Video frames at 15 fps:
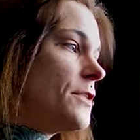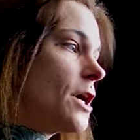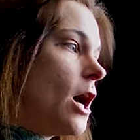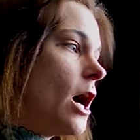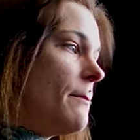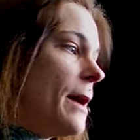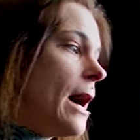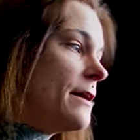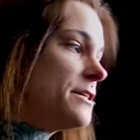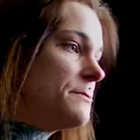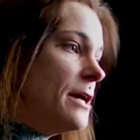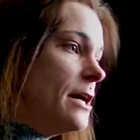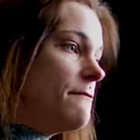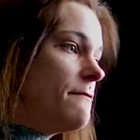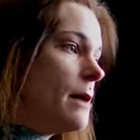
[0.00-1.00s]
cop asked
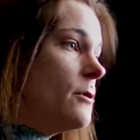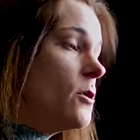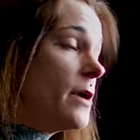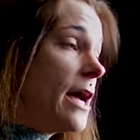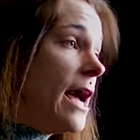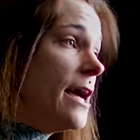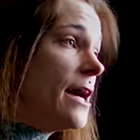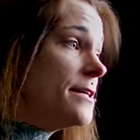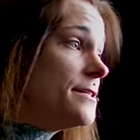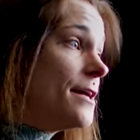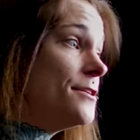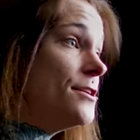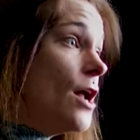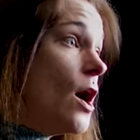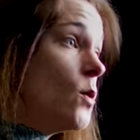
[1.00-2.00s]
me if I'm okay. I
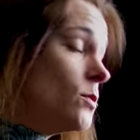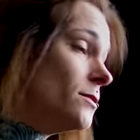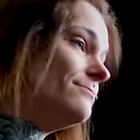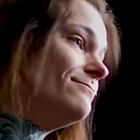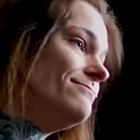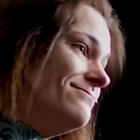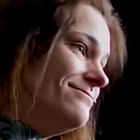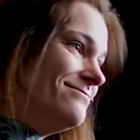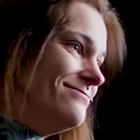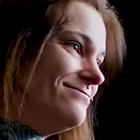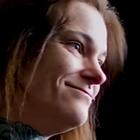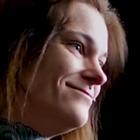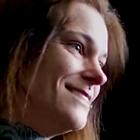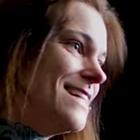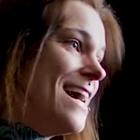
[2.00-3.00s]
said, no,
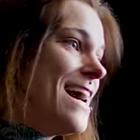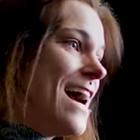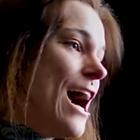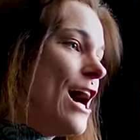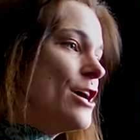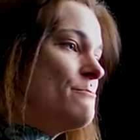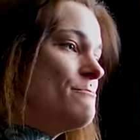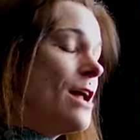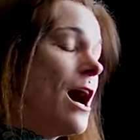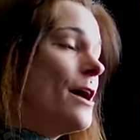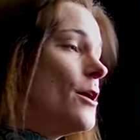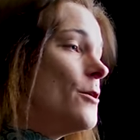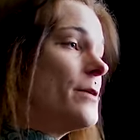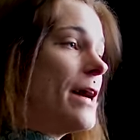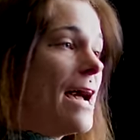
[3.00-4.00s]
I am
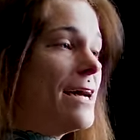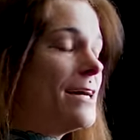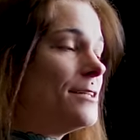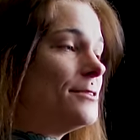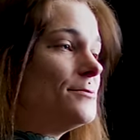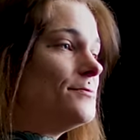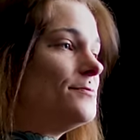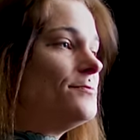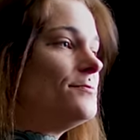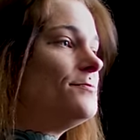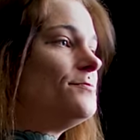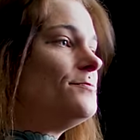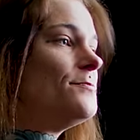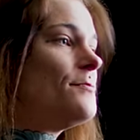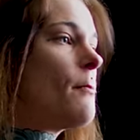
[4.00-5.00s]
not okay.
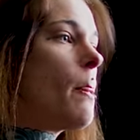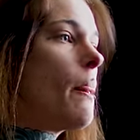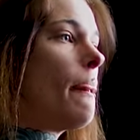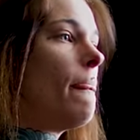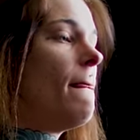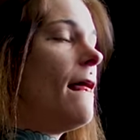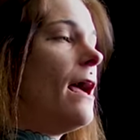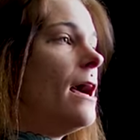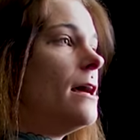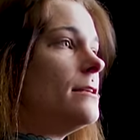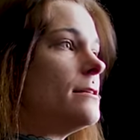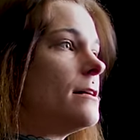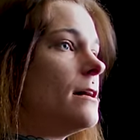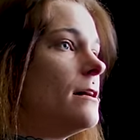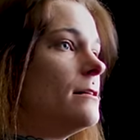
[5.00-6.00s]

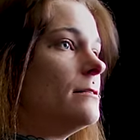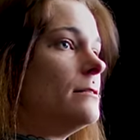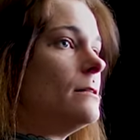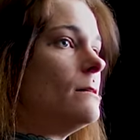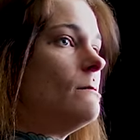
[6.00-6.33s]
And yeah,